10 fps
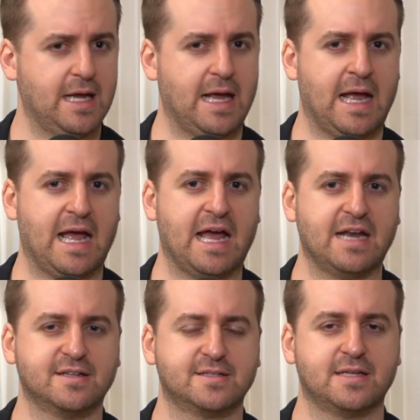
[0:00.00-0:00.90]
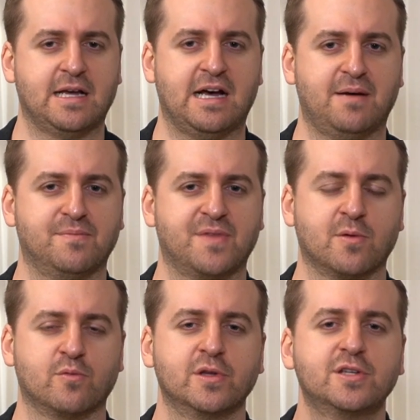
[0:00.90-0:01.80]
And they
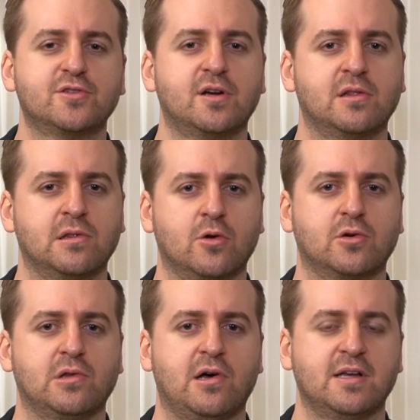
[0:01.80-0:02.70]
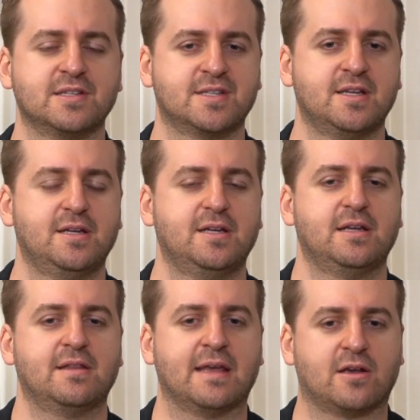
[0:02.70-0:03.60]
were really trying to localize
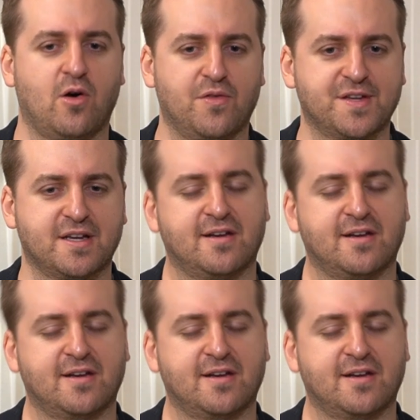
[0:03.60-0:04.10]
their content.